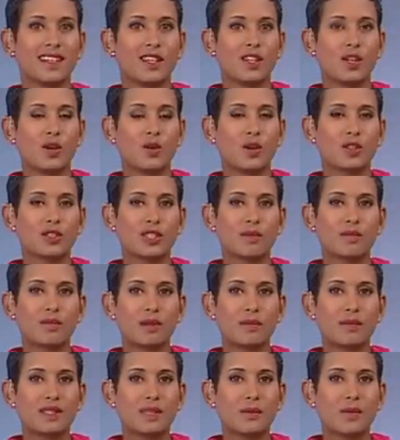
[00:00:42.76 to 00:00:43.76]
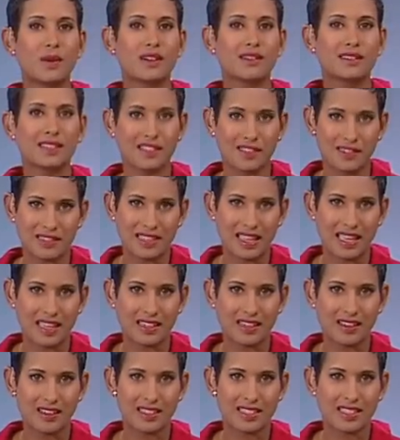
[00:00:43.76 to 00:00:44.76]
You're watching BBC World News, the
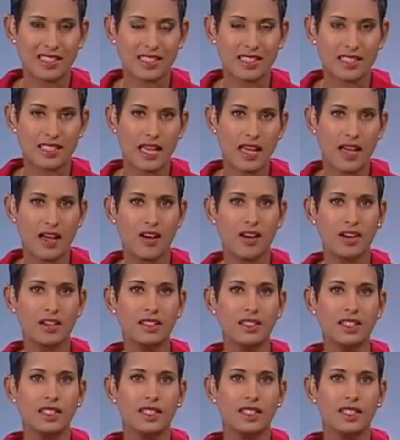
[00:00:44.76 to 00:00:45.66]
headlines this hour.